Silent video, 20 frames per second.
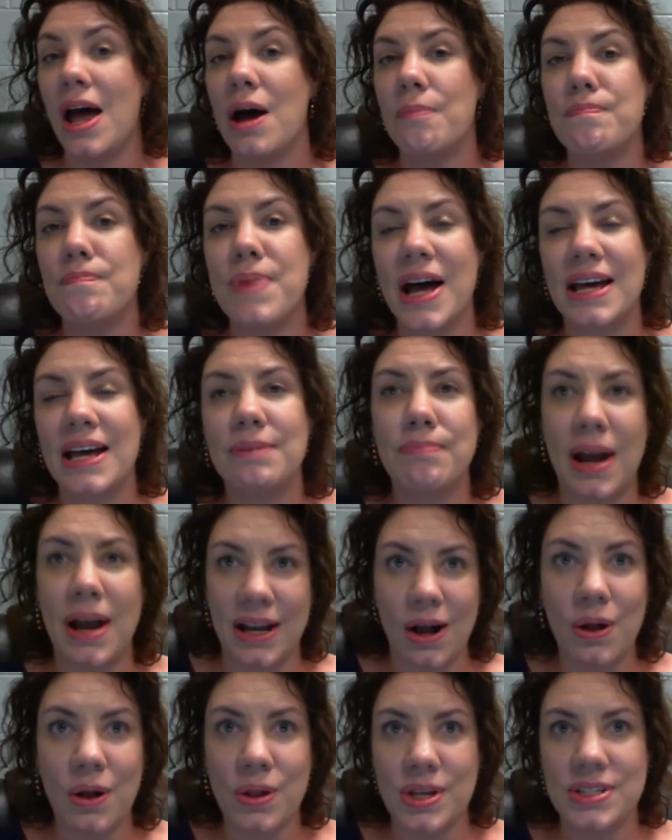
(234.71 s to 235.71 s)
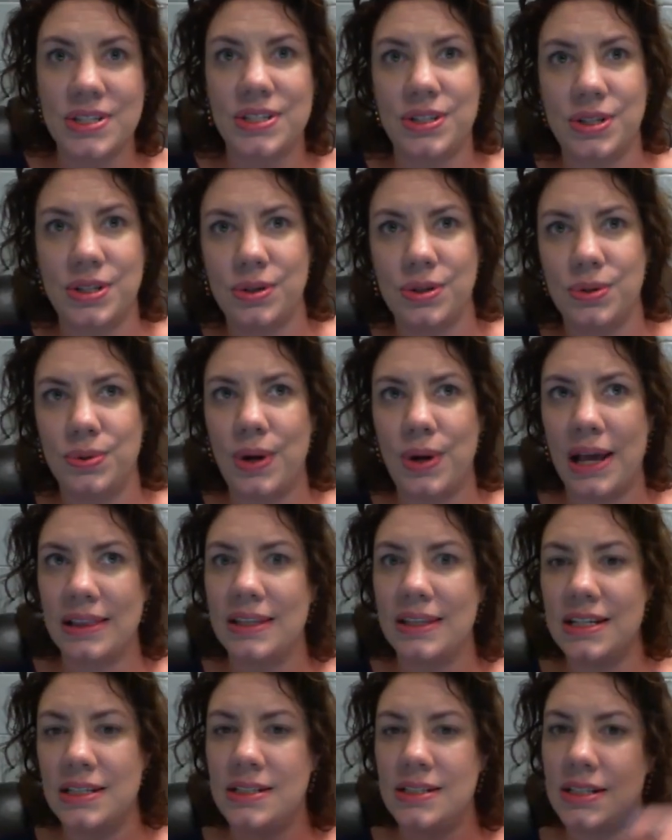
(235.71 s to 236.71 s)
But my goal is to at
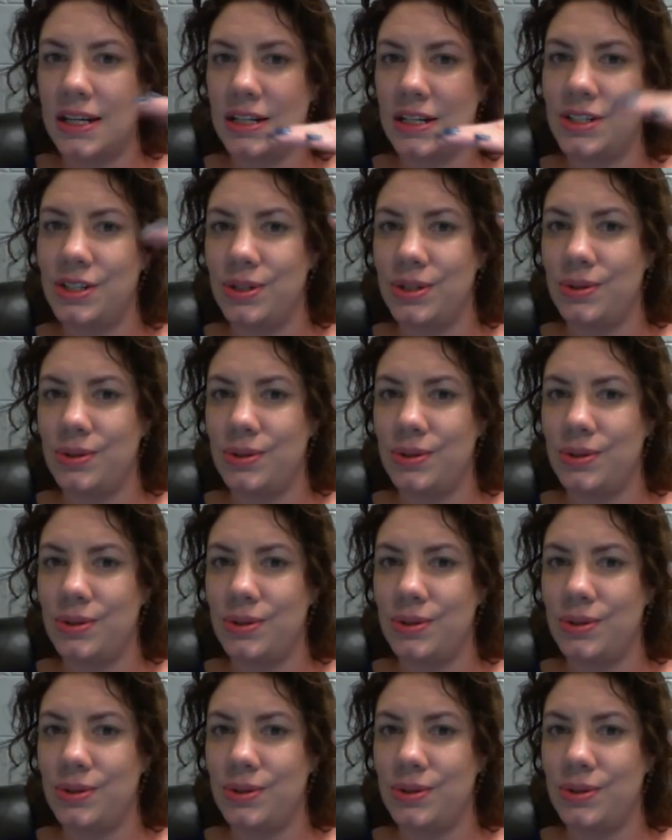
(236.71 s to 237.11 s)
least get